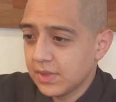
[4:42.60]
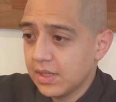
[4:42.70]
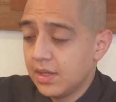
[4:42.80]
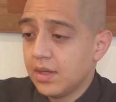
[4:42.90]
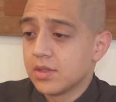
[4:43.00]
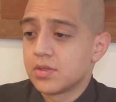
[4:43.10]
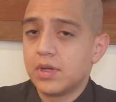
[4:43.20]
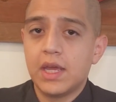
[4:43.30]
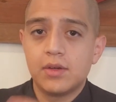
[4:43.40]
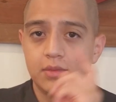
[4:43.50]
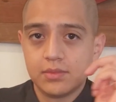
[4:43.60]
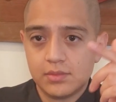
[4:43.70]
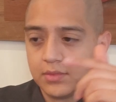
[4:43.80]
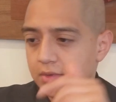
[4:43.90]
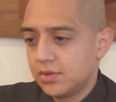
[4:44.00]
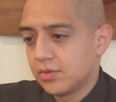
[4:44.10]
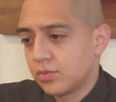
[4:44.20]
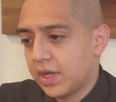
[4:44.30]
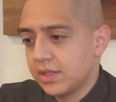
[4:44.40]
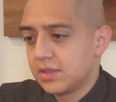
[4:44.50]
So now,
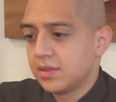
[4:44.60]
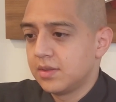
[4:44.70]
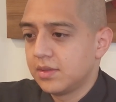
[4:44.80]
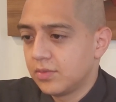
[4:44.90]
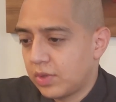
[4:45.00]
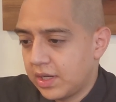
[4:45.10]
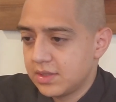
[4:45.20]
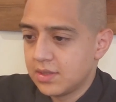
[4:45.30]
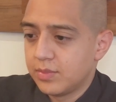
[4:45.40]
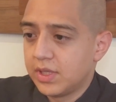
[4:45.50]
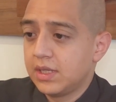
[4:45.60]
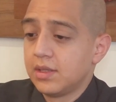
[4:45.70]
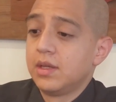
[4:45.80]
right into the money.